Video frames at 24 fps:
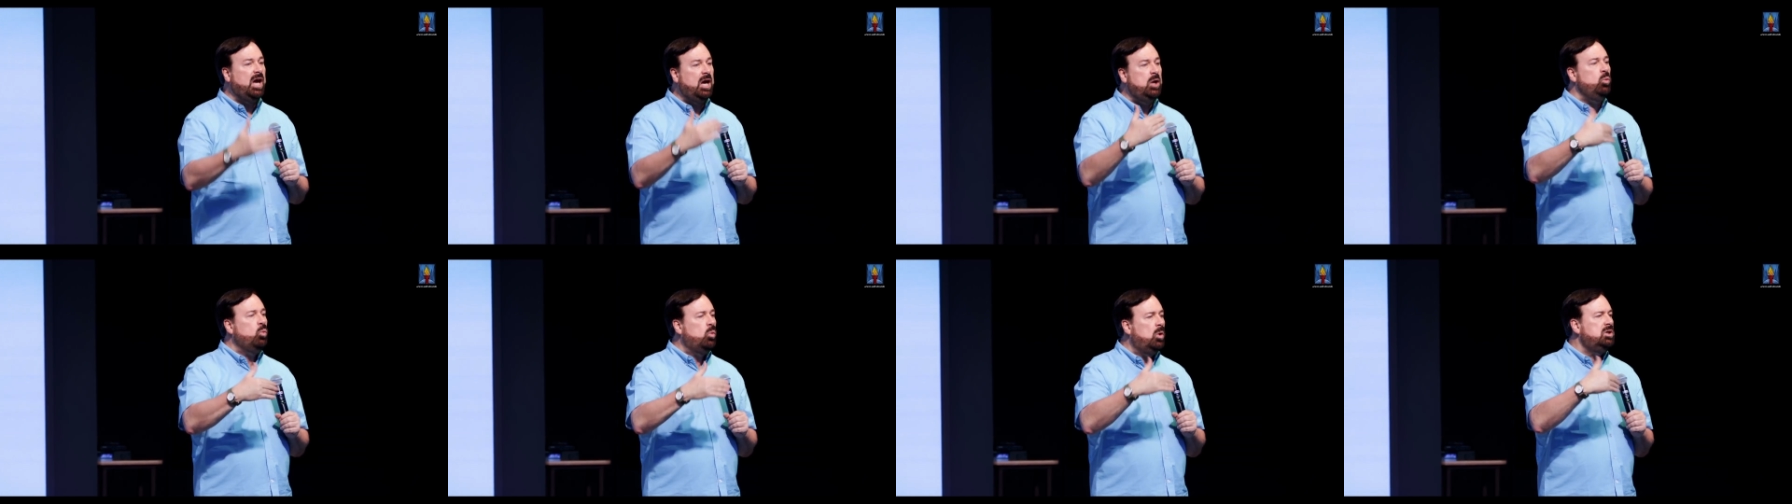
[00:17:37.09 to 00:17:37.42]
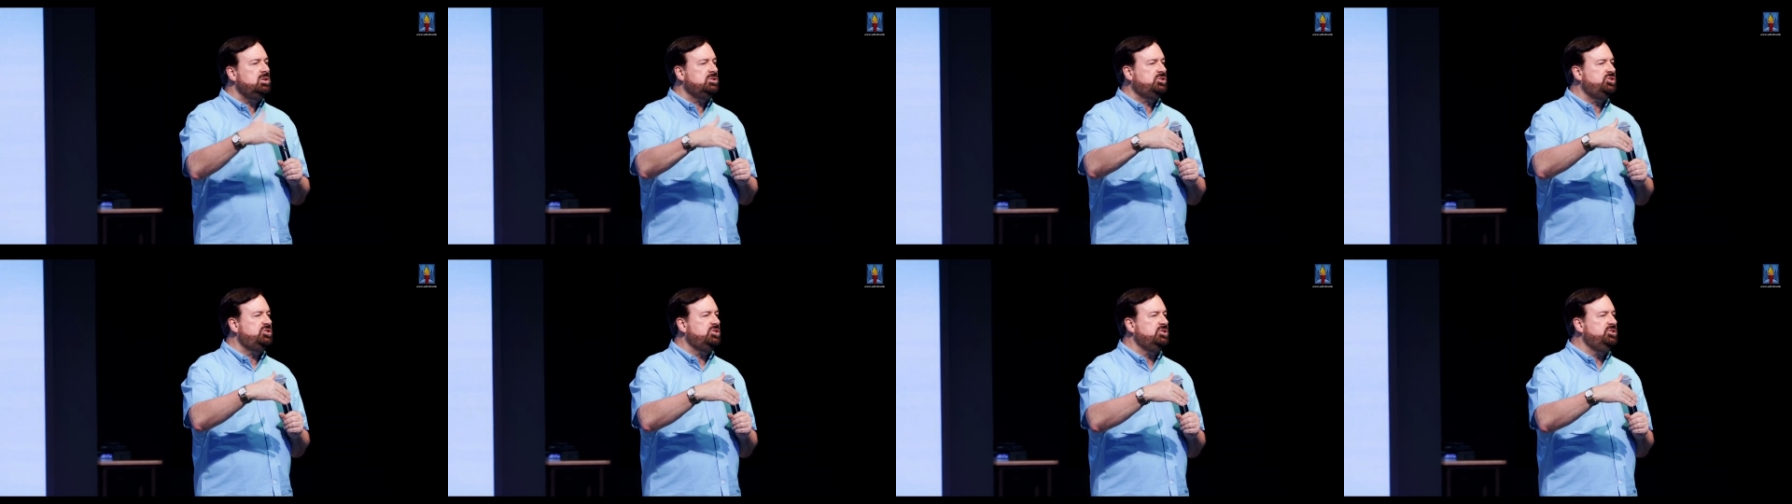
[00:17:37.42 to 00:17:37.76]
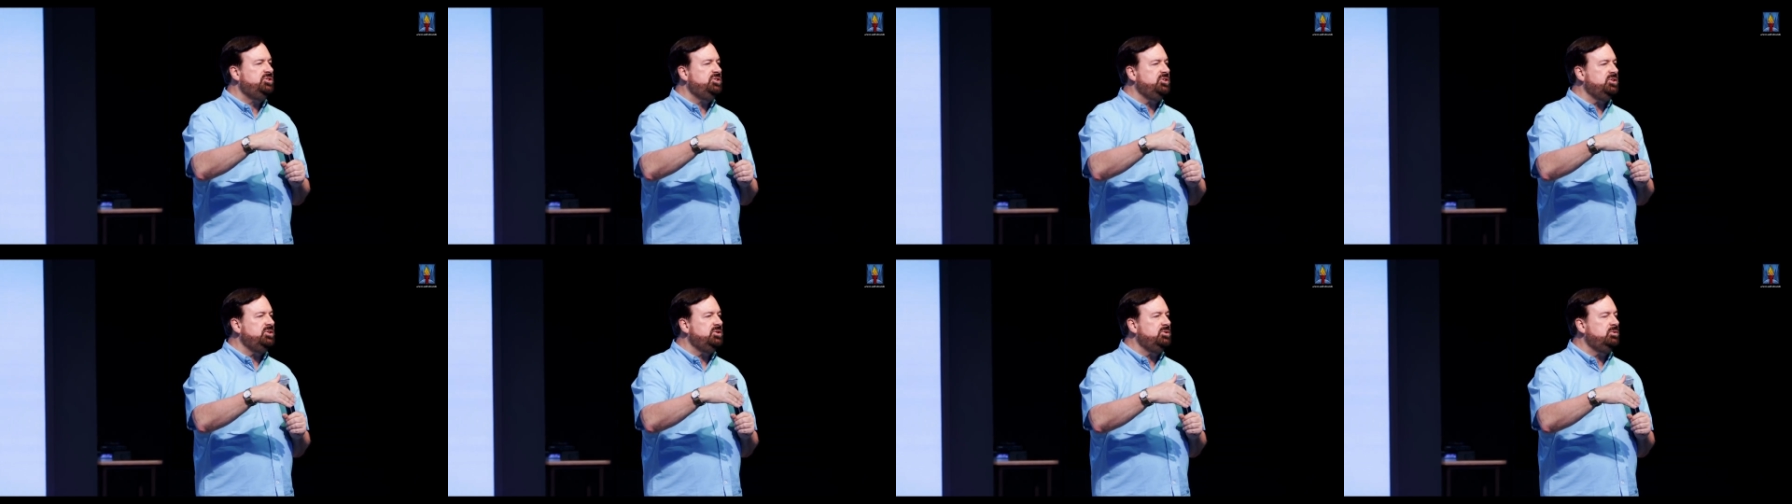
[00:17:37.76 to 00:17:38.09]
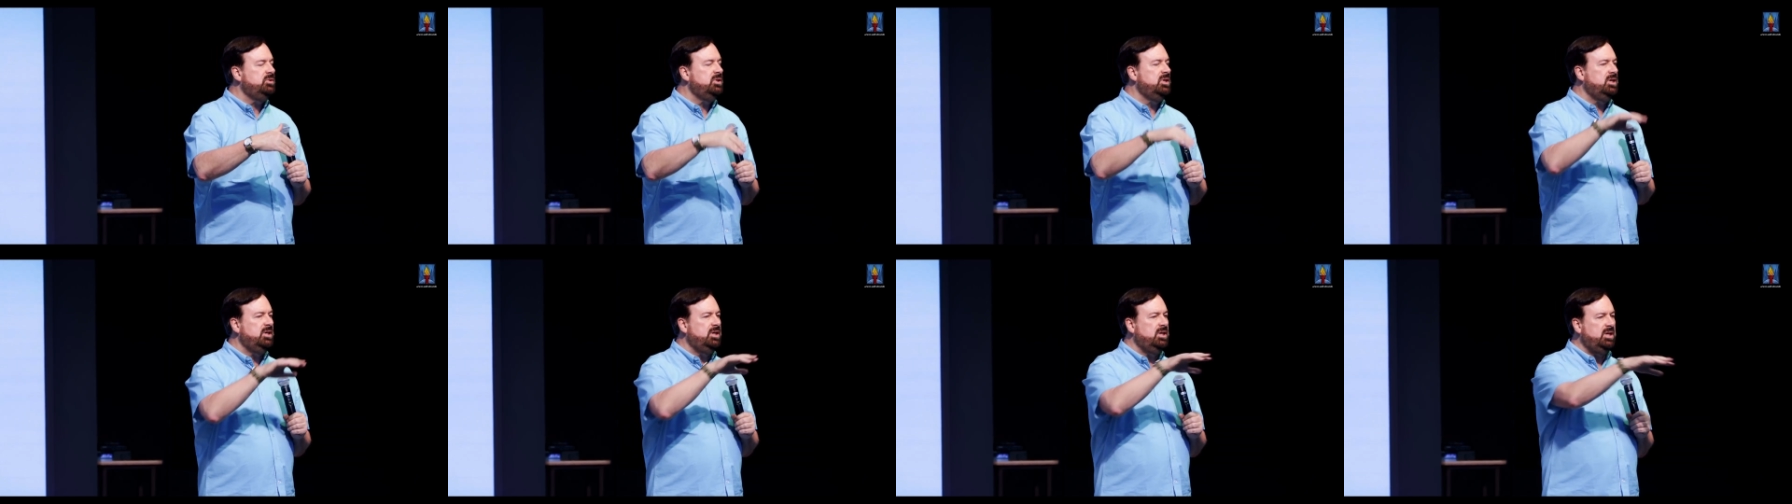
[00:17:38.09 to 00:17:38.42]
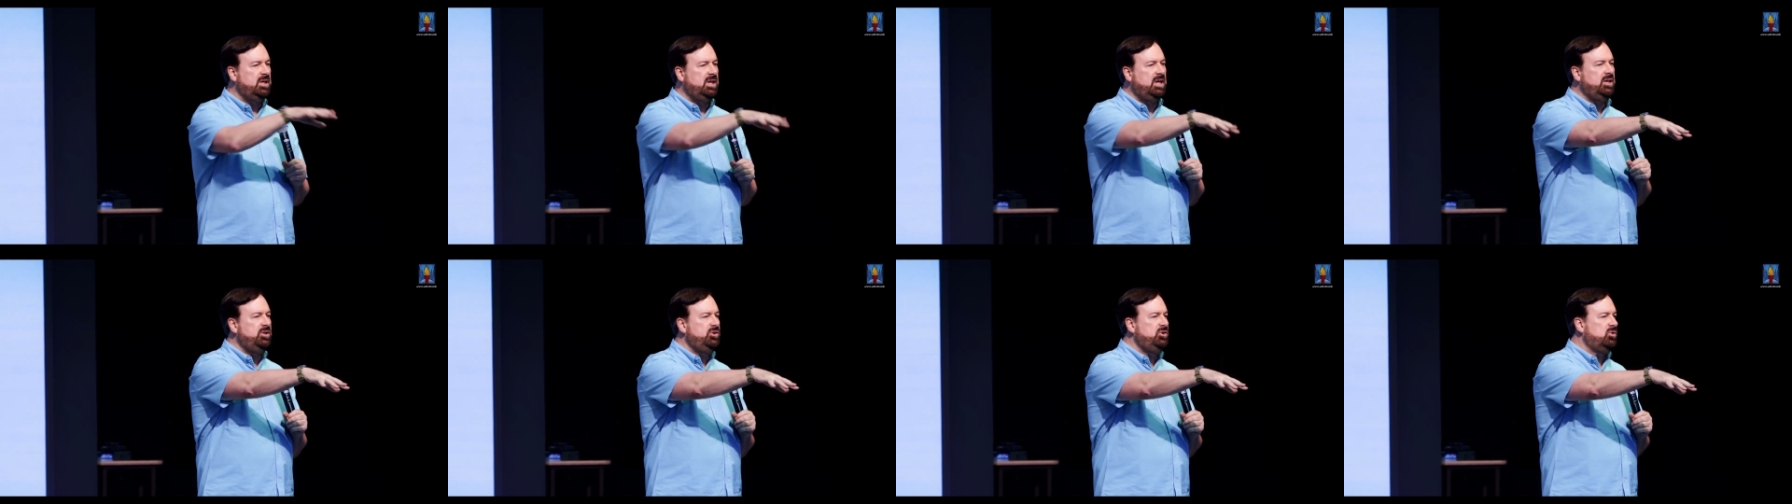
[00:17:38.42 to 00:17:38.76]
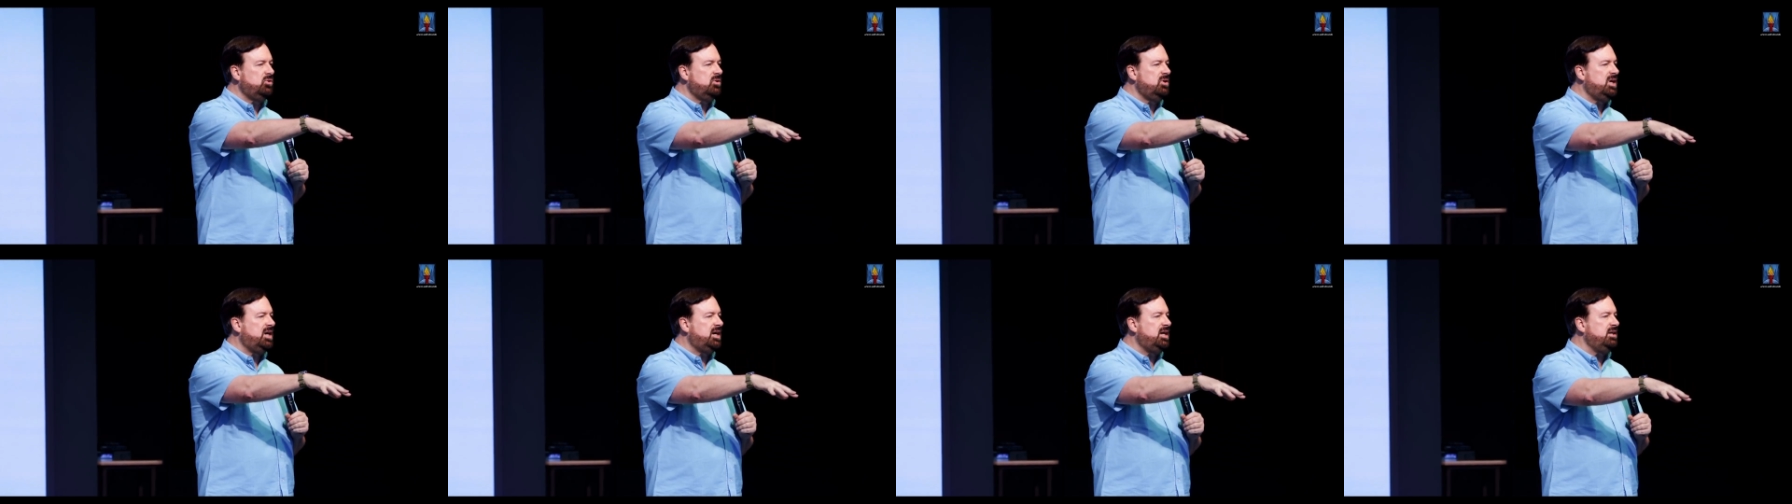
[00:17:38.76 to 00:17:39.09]
and wants to do in
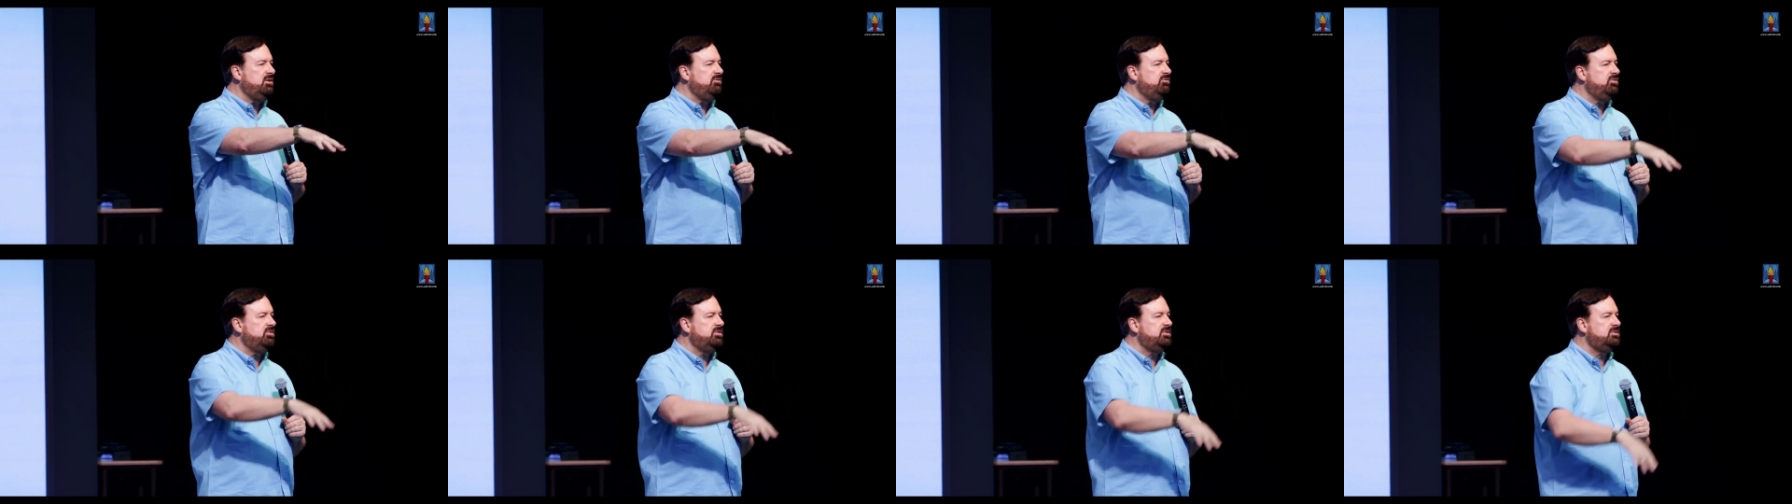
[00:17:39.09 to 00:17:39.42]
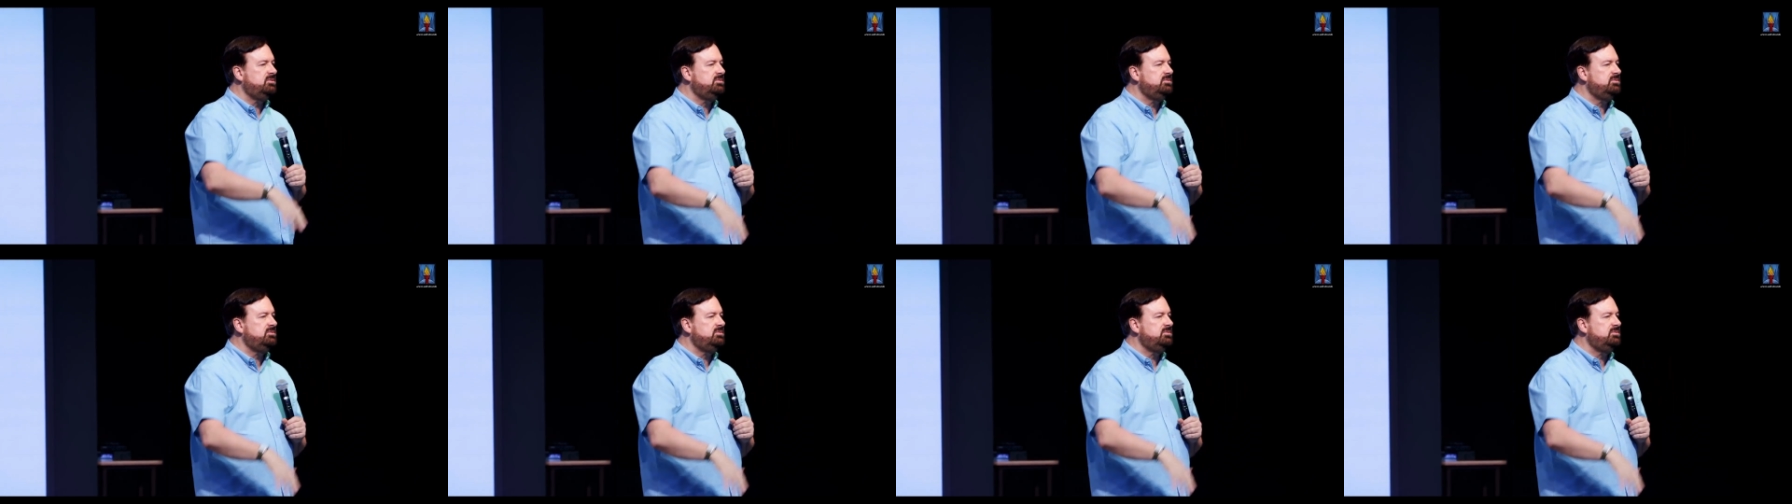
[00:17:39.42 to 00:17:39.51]
your life.